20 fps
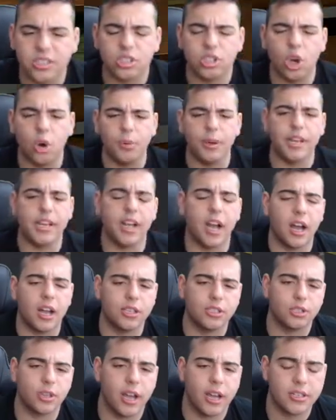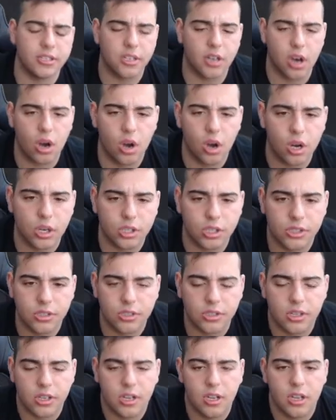so many contracts in our
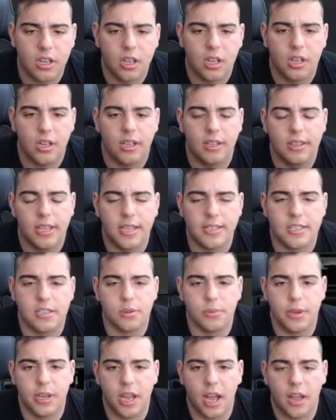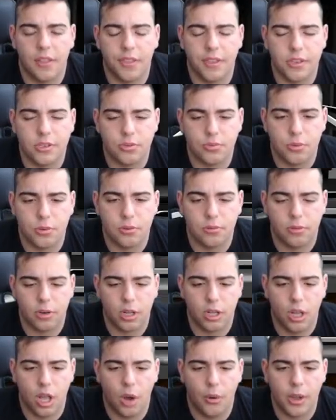auctions. Let's see what we got in this one. We're
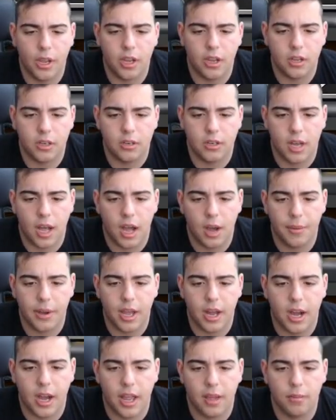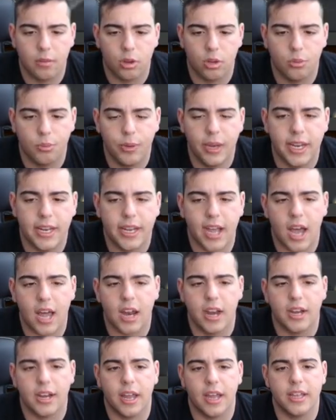glowing. Nah, we got an emerald. We
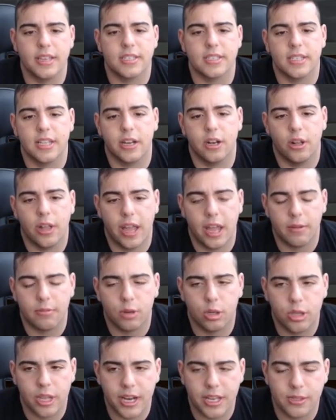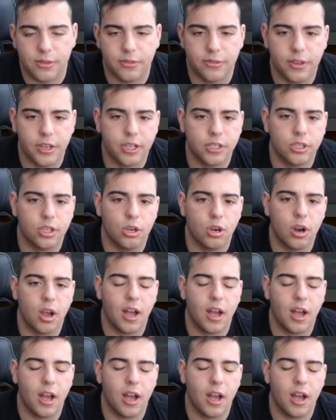got a nice little emerald. That is Victor